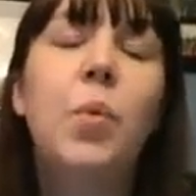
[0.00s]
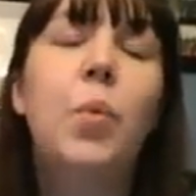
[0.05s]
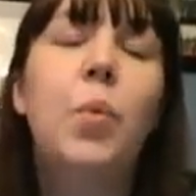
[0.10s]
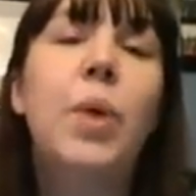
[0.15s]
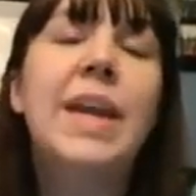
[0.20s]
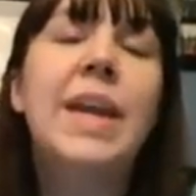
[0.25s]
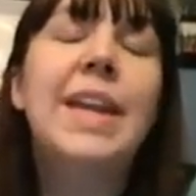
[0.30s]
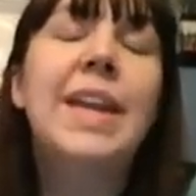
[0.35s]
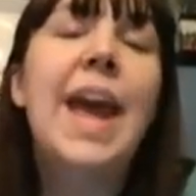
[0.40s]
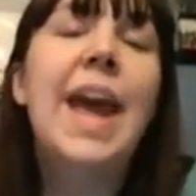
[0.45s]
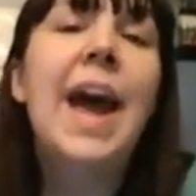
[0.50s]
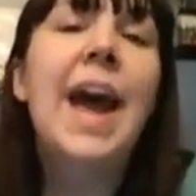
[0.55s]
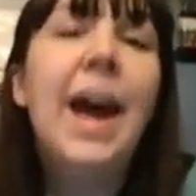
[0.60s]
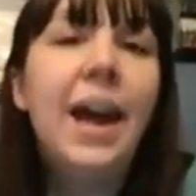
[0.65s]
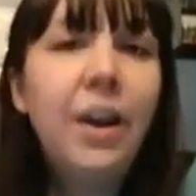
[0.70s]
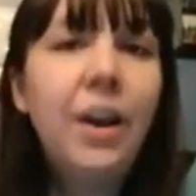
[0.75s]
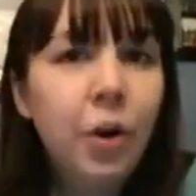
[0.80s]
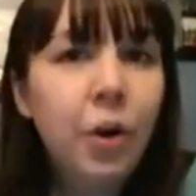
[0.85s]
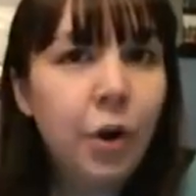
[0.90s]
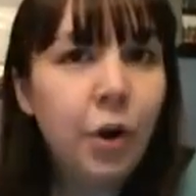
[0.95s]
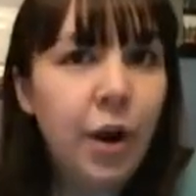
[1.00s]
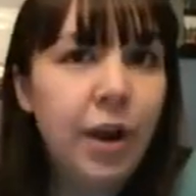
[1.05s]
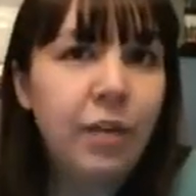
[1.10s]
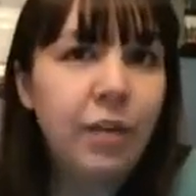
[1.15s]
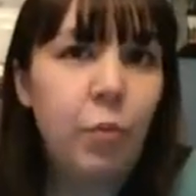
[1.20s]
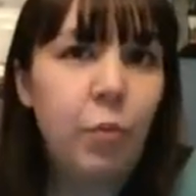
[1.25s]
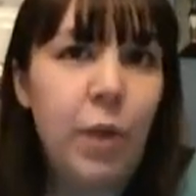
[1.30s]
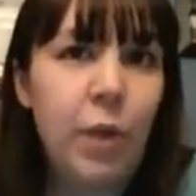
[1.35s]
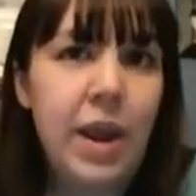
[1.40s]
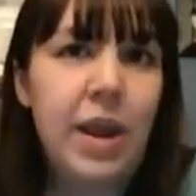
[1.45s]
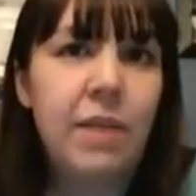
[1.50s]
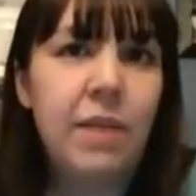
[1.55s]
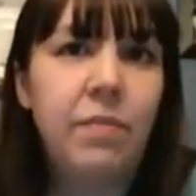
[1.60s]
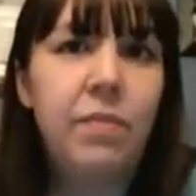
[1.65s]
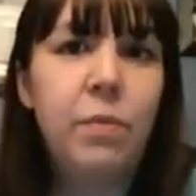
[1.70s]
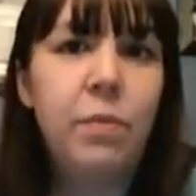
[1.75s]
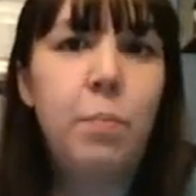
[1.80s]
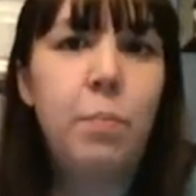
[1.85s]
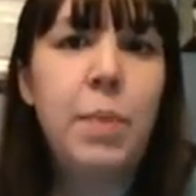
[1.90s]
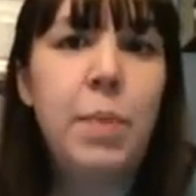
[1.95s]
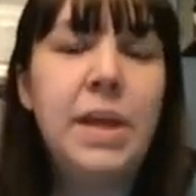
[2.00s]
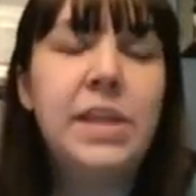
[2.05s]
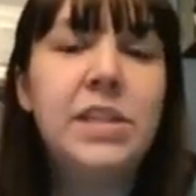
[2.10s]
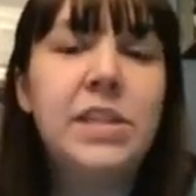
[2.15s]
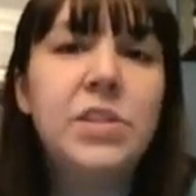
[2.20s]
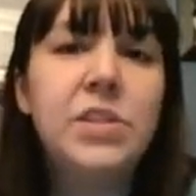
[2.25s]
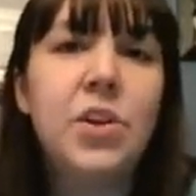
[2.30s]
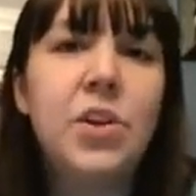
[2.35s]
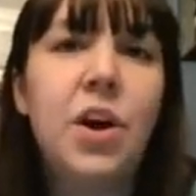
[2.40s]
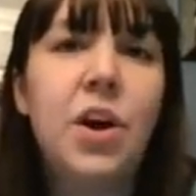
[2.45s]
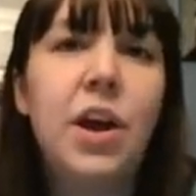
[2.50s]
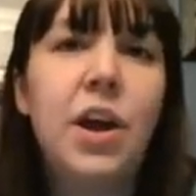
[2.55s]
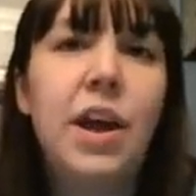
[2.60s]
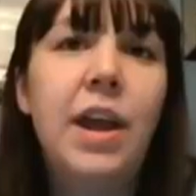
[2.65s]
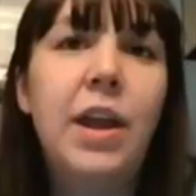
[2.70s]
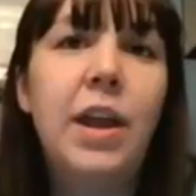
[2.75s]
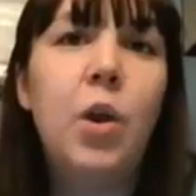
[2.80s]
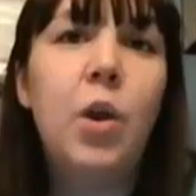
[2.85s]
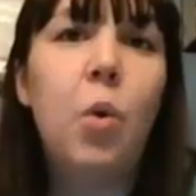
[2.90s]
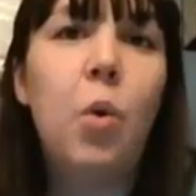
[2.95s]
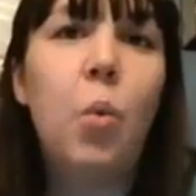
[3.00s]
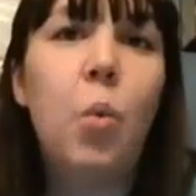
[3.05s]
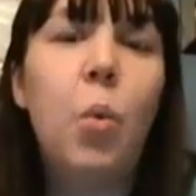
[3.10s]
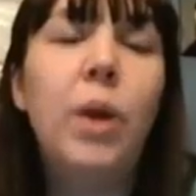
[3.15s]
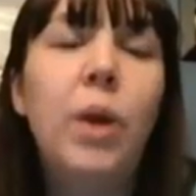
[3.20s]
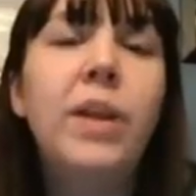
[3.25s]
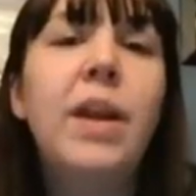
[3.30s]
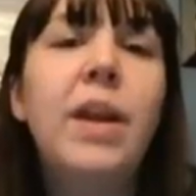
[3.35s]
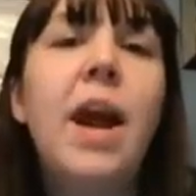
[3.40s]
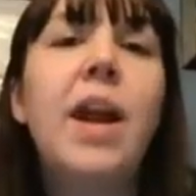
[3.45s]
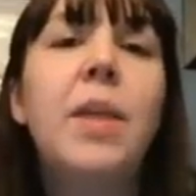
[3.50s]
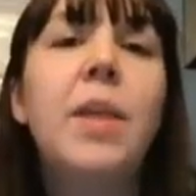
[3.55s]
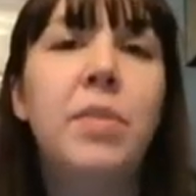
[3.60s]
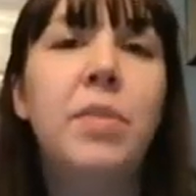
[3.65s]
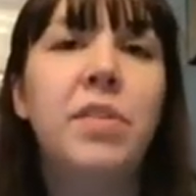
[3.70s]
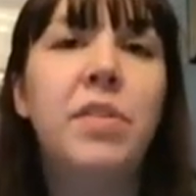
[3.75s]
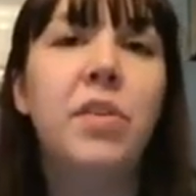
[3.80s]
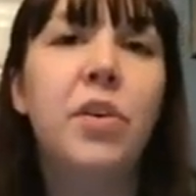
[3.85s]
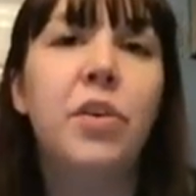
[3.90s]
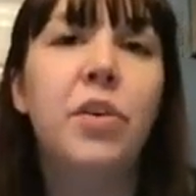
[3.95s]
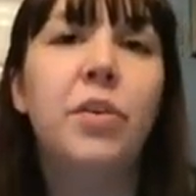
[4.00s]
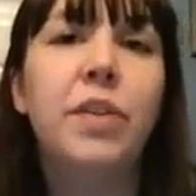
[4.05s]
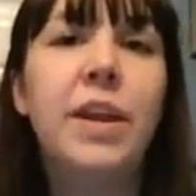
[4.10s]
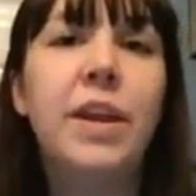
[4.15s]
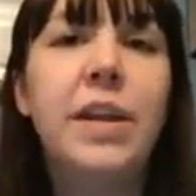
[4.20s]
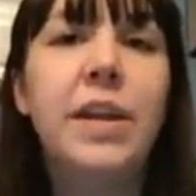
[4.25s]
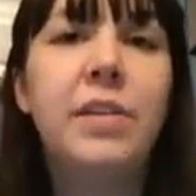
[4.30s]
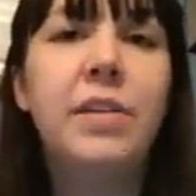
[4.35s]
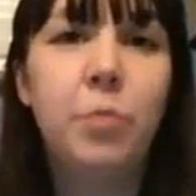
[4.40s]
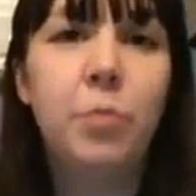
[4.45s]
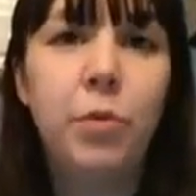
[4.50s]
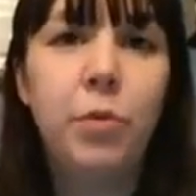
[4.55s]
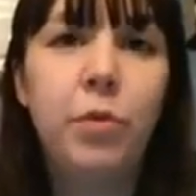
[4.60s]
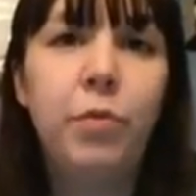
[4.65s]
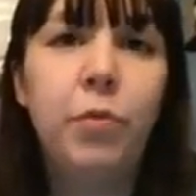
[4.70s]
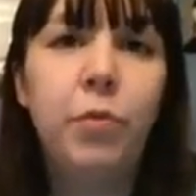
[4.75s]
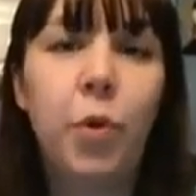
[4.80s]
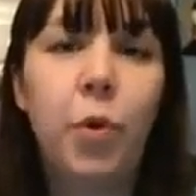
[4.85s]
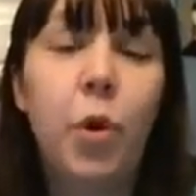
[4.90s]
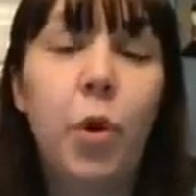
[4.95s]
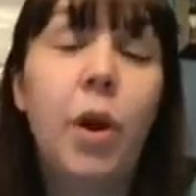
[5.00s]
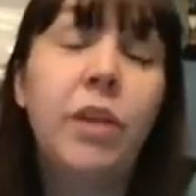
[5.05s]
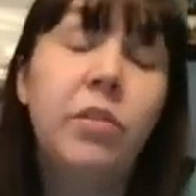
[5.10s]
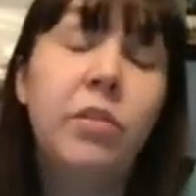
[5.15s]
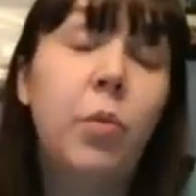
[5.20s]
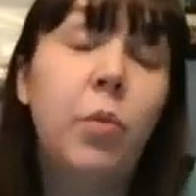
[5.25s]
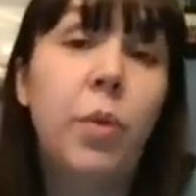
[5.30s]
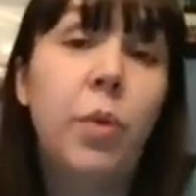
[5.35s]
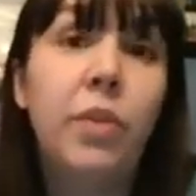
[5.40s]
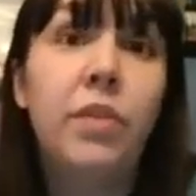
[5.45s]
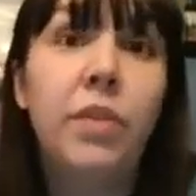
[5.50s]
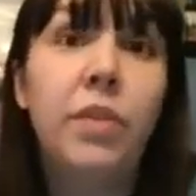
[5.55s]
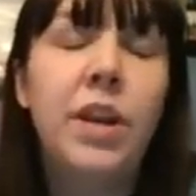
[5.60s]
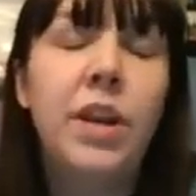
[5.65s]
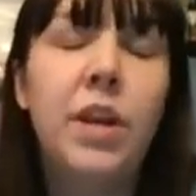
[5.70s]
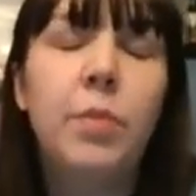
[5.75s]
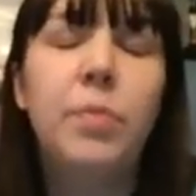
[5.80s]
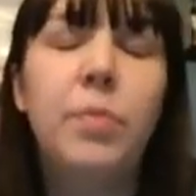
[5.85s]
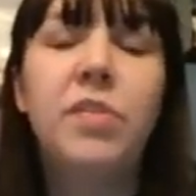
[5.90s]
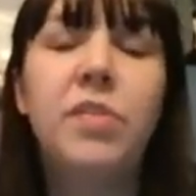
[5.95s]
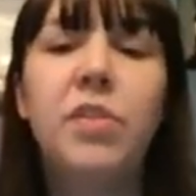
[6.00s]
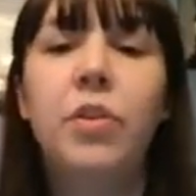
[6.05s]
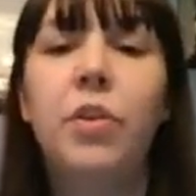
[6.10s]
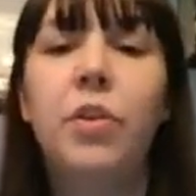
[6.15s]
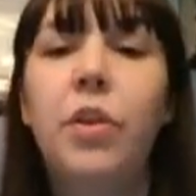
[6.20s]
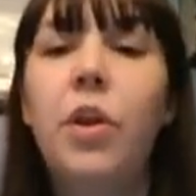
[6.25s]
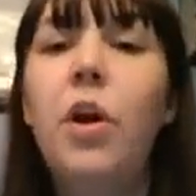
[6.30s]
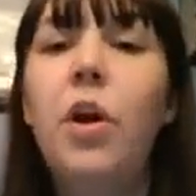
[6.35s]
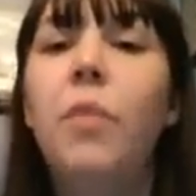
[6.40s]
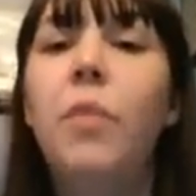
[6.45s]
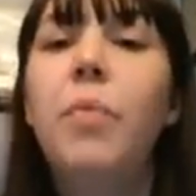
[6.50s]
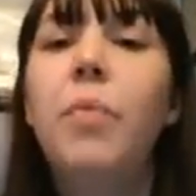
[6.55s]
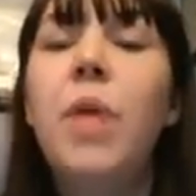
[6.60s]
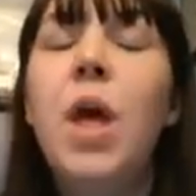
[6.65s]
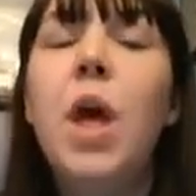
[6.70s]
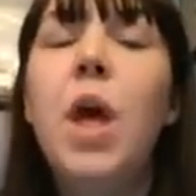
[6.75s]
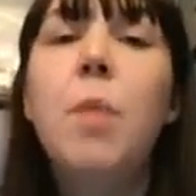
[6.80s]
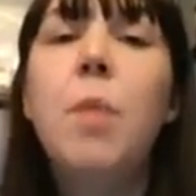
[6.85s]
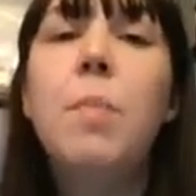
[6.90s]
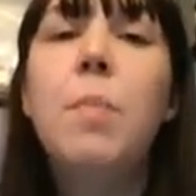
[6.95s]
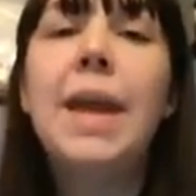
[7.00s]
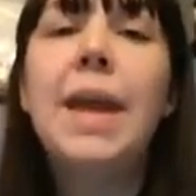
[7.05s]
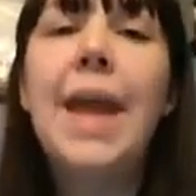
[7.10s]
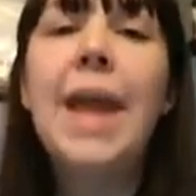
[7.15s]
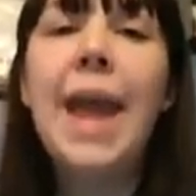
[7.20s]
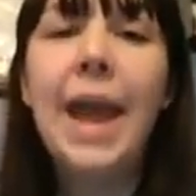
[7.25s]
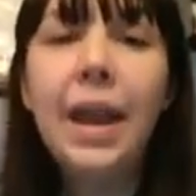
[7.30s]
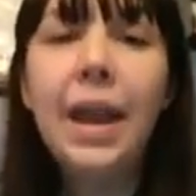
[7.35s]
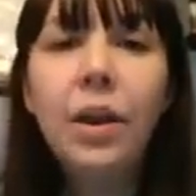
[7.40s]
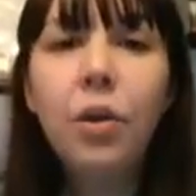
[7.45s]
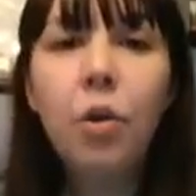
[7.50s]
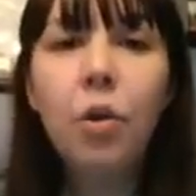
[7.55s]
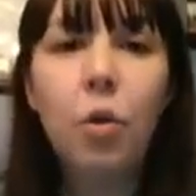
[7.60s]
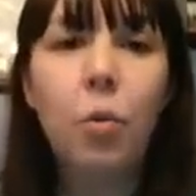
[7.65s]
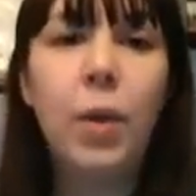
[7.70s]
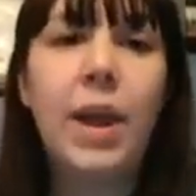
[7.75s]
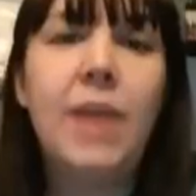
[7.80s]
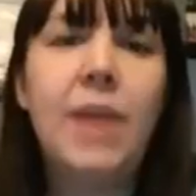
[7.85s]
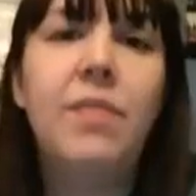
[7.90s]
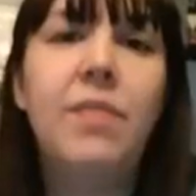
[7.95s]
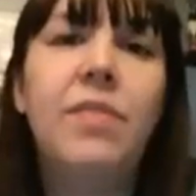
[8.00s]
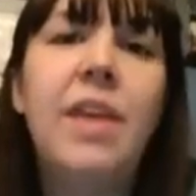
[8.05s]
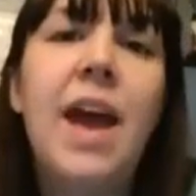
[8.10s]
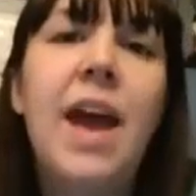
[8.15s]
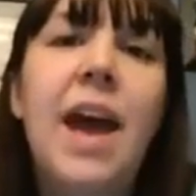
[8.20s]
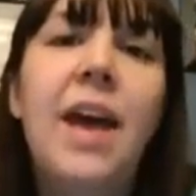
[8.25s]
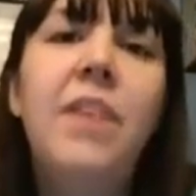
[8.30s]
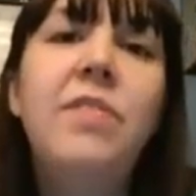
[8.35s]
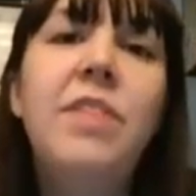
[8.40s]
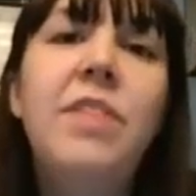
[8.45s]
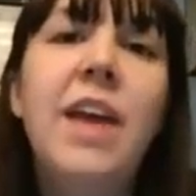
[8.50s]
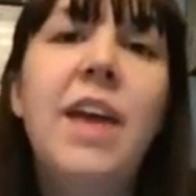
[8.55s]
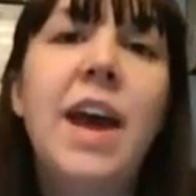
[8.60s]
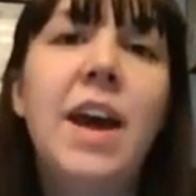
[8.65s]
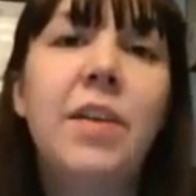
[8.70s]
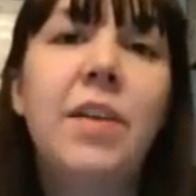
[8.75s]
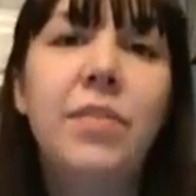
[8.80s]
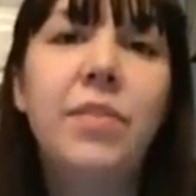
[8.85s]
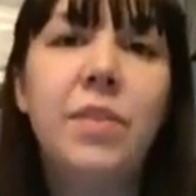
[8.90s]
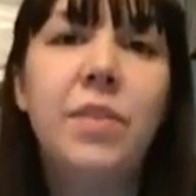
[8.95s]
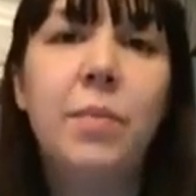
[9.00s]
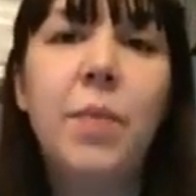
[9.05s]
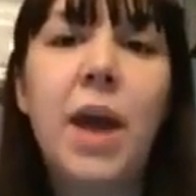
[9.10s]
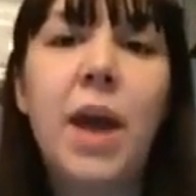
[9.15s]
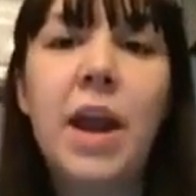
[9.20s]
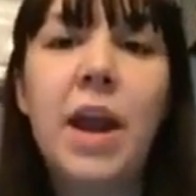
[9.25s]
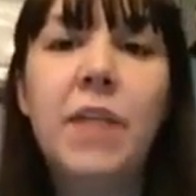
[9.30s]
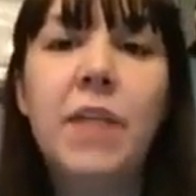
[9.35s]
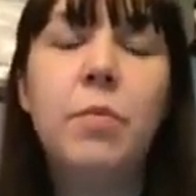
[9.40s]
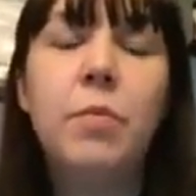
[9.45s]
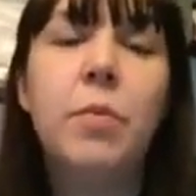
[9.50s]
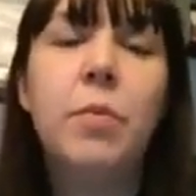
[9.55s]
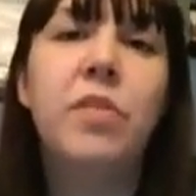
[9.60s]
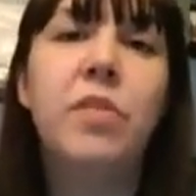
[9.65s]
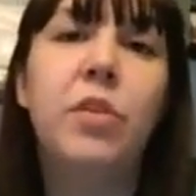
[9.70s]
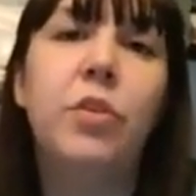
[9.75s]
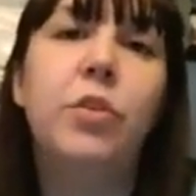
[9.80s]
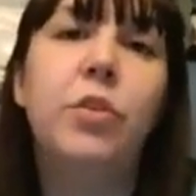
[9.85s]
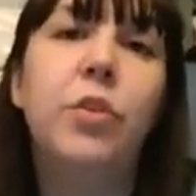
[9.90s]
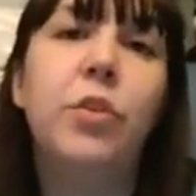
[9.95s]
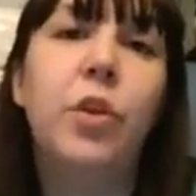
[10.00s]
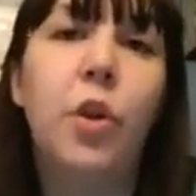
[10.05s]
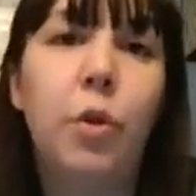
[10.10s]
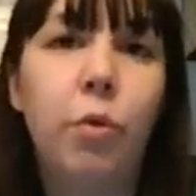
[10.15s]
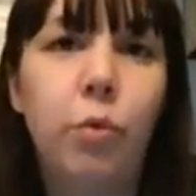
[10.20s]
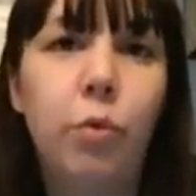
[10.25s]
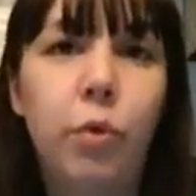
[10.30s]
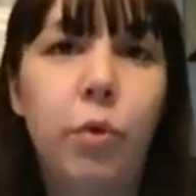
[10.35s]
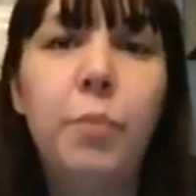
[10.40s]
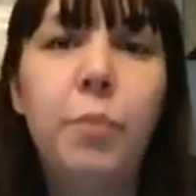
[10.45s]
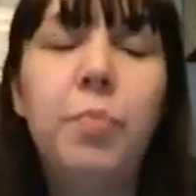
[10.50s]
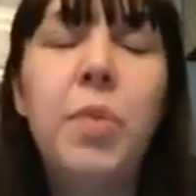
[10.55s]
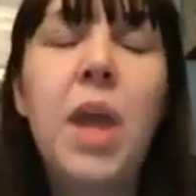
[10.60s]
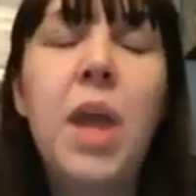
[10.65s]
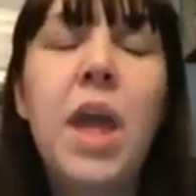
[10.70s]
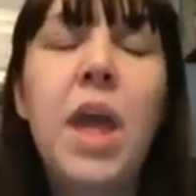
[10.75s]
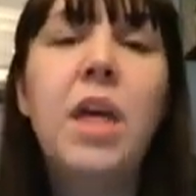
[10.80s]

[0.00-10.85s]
We can categorize waves based on what kind of material they need to move through, or actually whether they need a material at all. Mechanical waves have to have some kind of a material to go through.